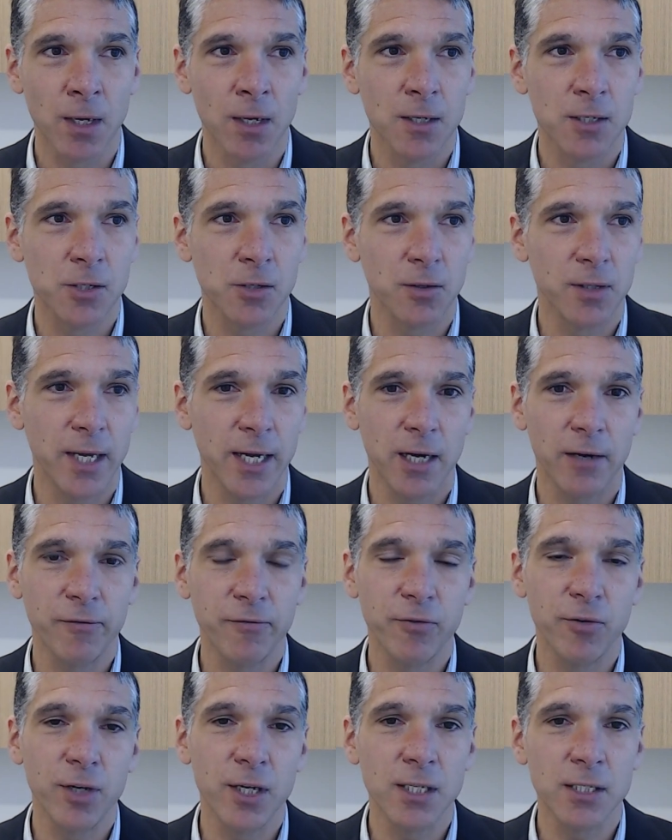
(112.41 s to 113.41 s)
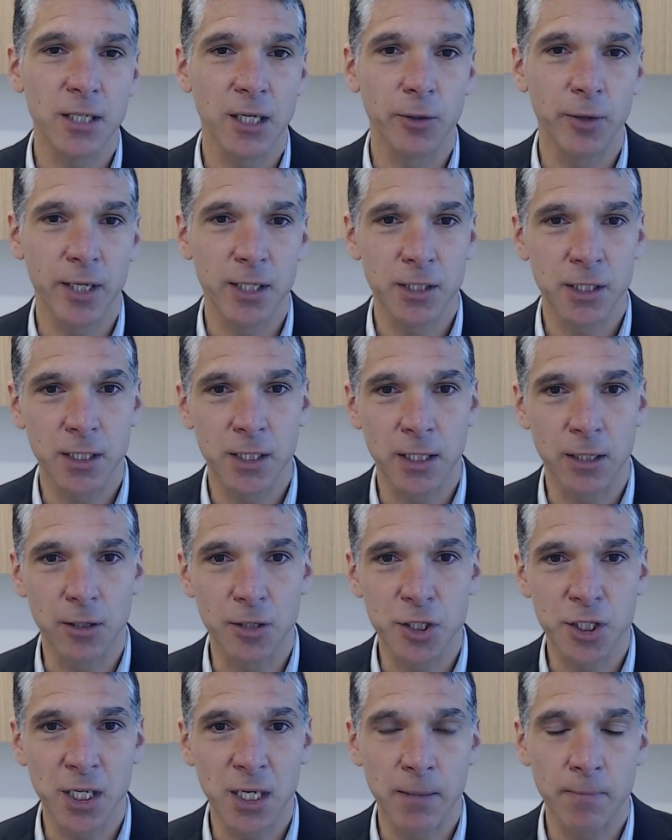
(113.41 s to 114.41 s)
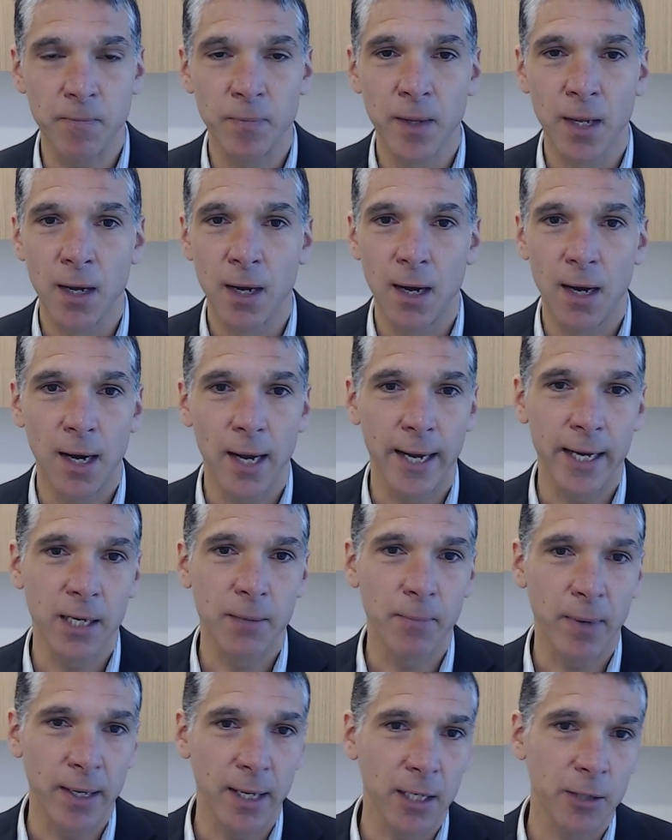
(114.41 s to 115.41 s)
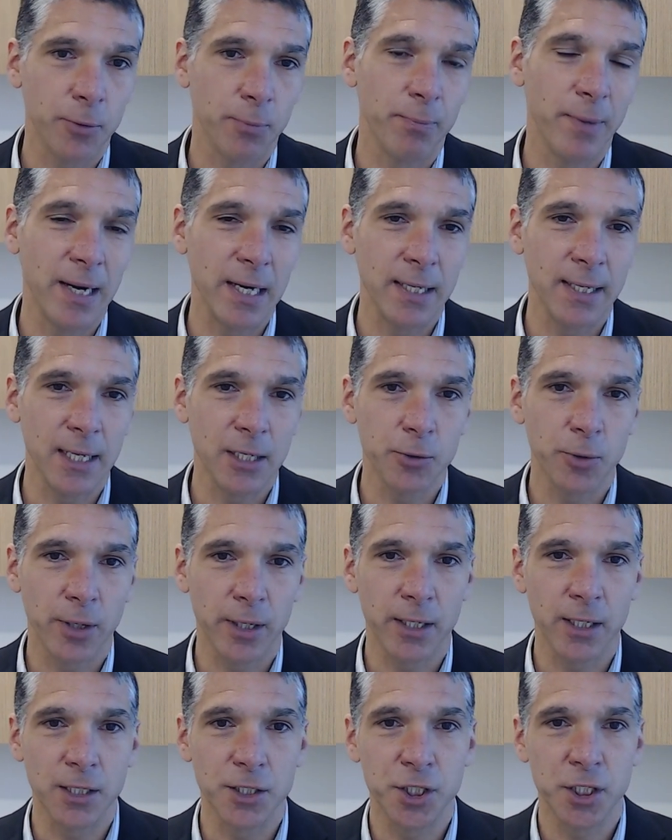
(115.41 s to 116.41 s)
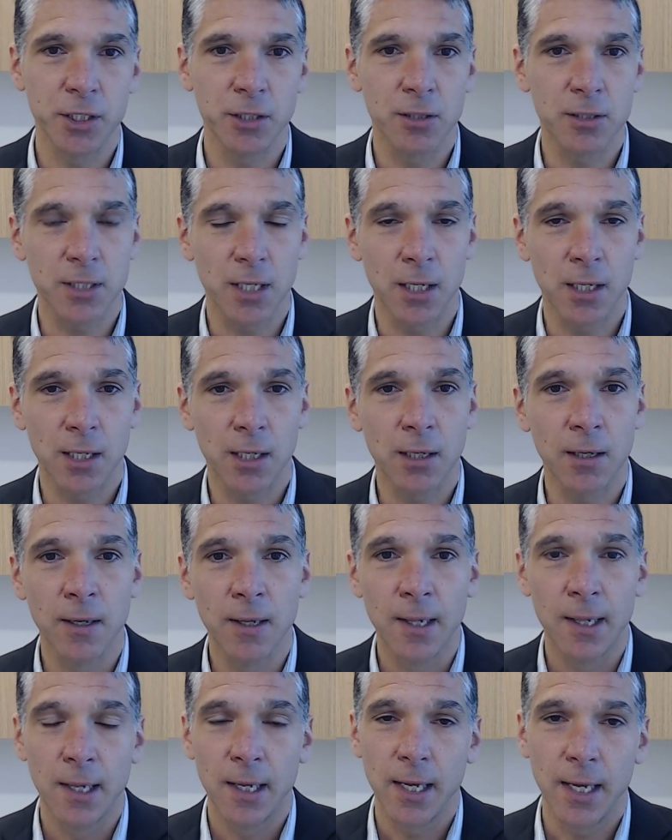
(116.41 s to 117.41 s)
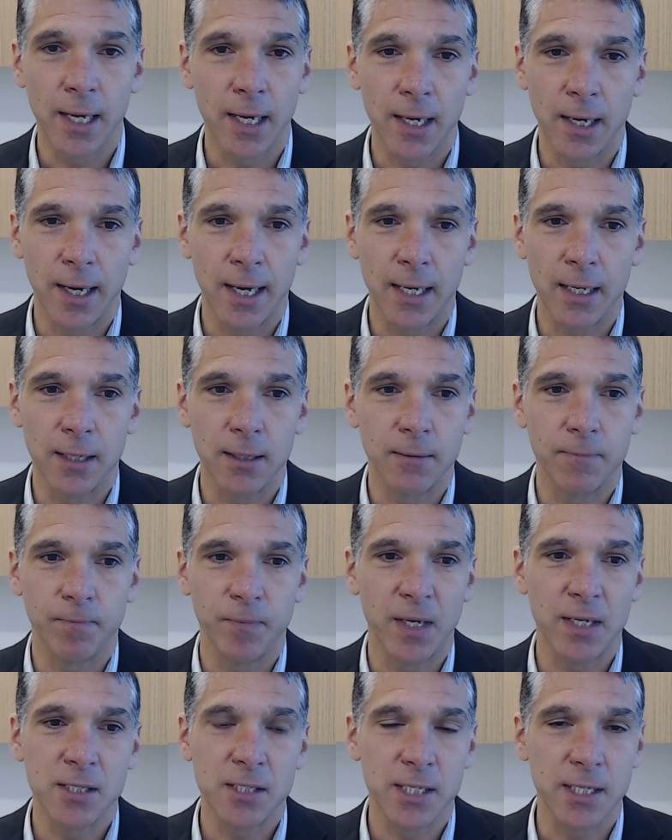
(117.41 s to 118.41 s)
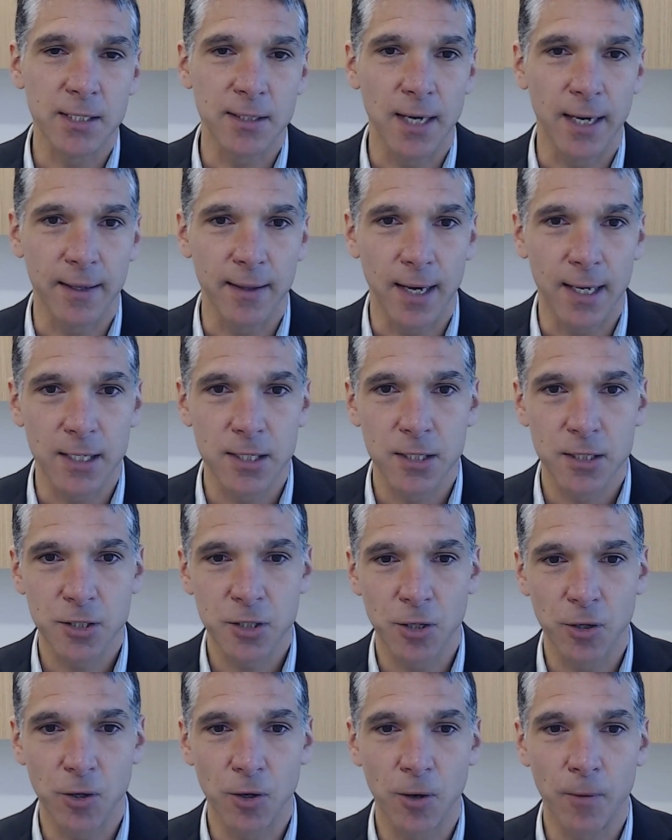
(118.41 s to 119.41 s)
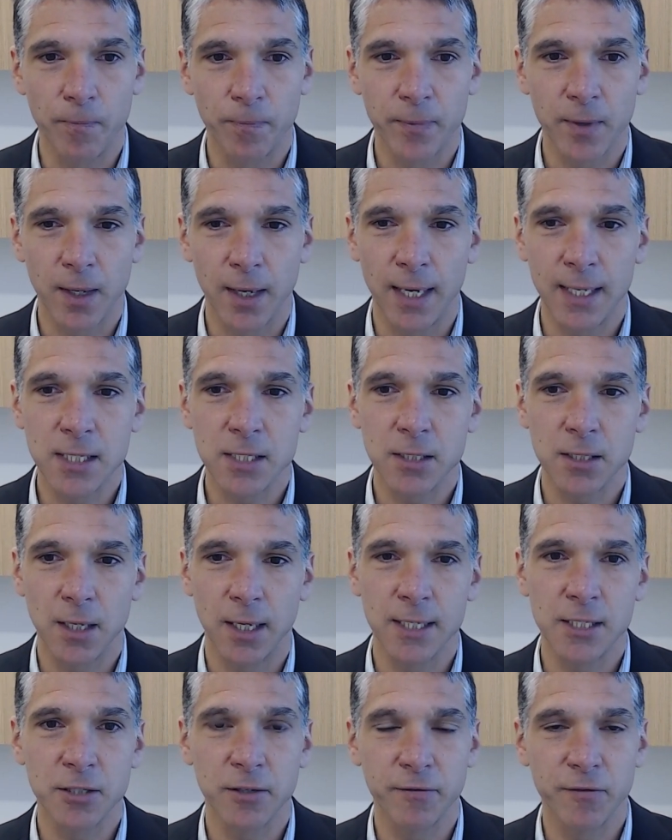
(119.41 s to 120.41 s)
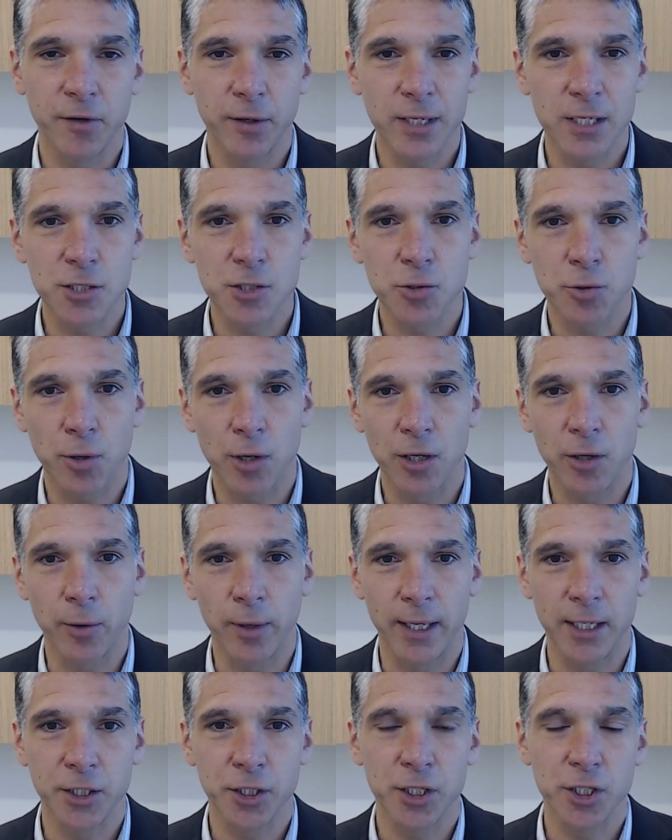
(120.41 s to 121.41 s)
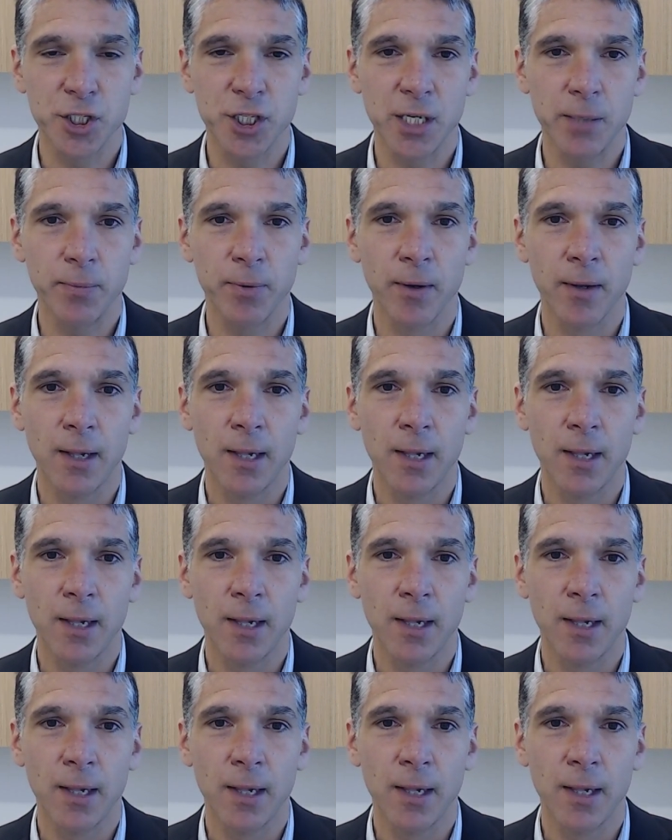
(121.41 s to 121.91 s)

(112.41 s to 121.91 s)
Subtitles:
So they are fully integrated in the team, like my network engineers are, and things like that. So it's a very strong relationship.